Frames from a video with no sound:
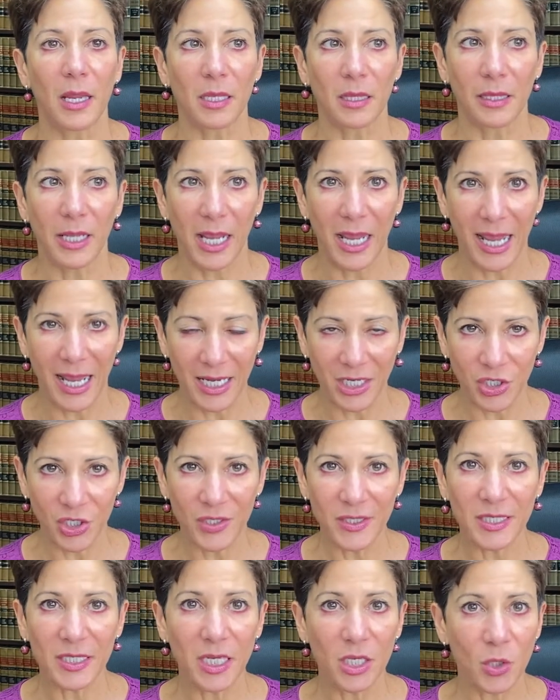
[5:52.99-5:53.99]
The
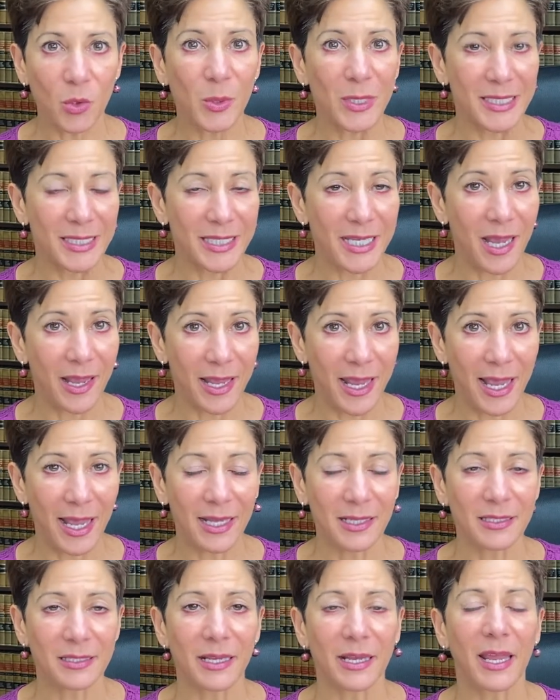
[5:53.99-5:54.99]
agency
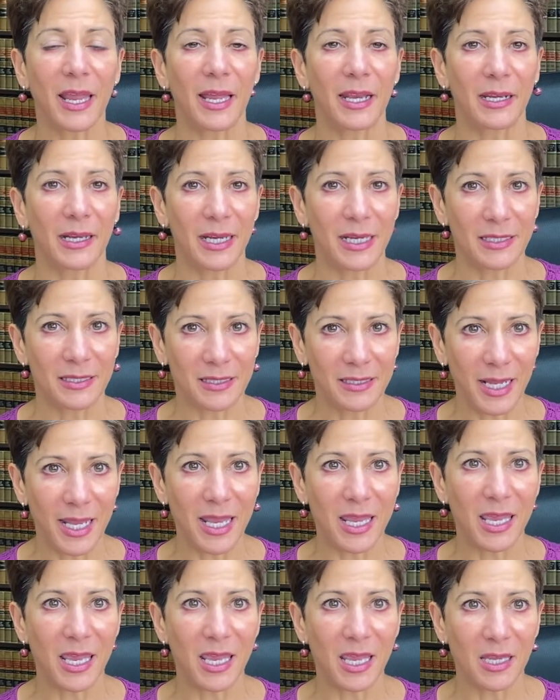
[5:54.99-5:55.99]
USCIS, again, is
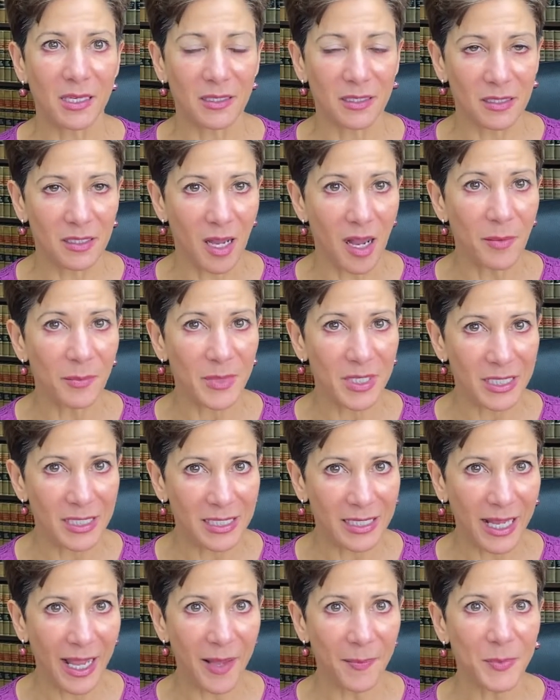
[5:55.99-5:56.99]
taking some
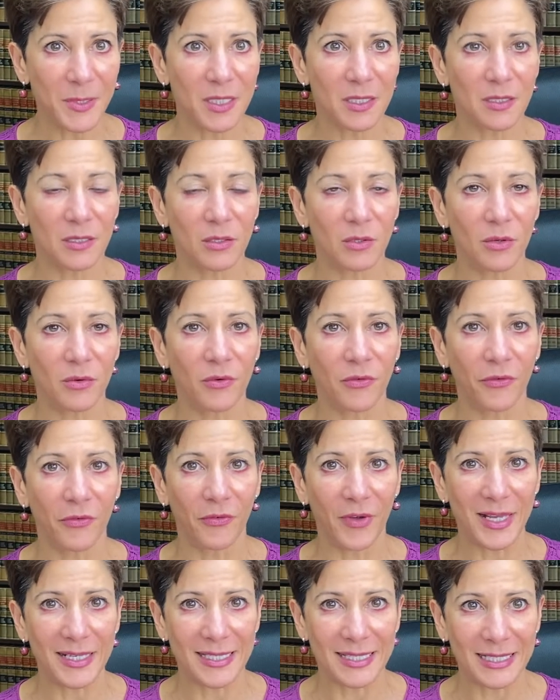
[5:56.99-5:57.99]
steps to
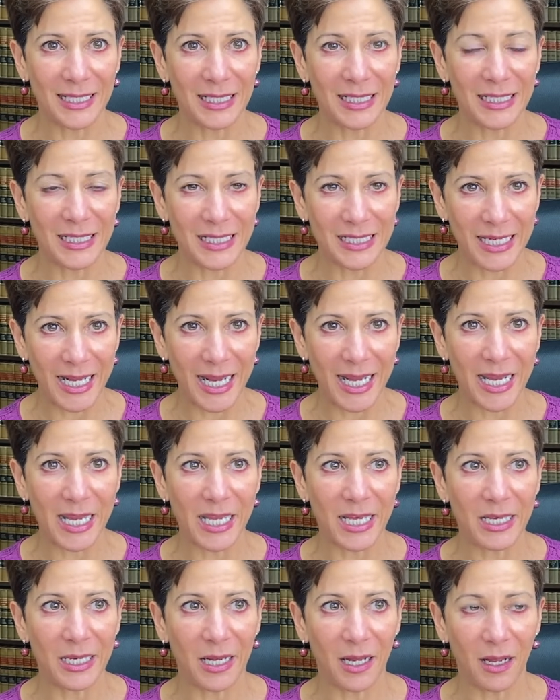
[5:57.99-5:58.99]

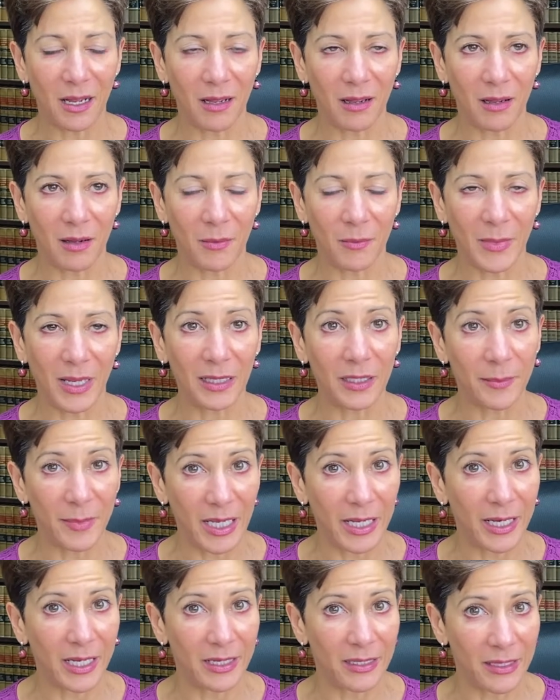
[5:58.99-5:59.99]
facilitate
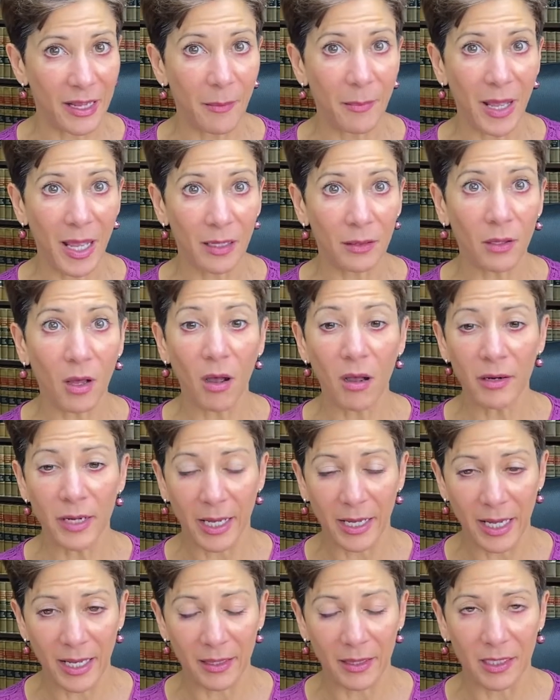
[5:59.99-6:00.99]
eliminating that
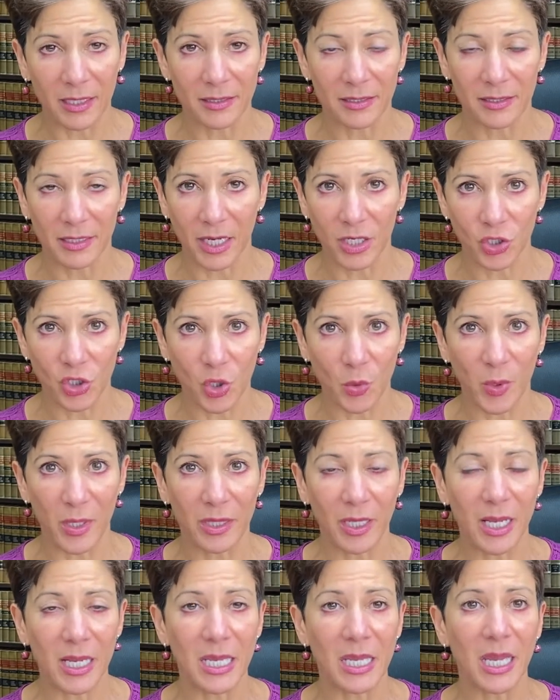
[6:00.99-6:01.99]
backlog. Again, this issue
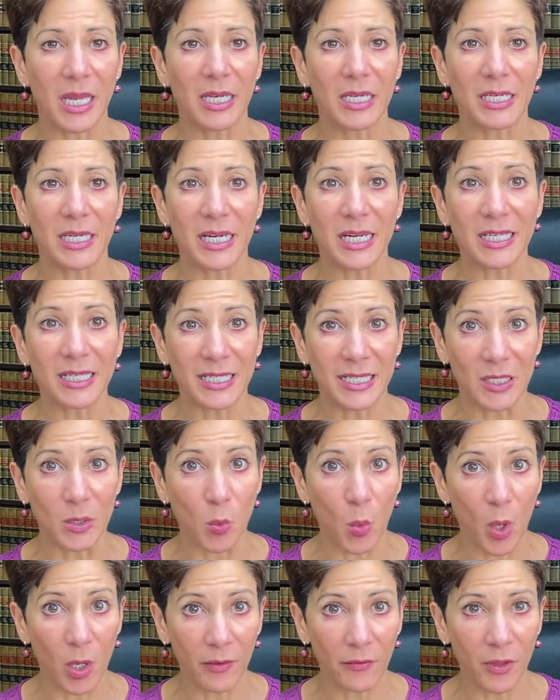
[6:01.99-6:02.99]
with the EADs is one of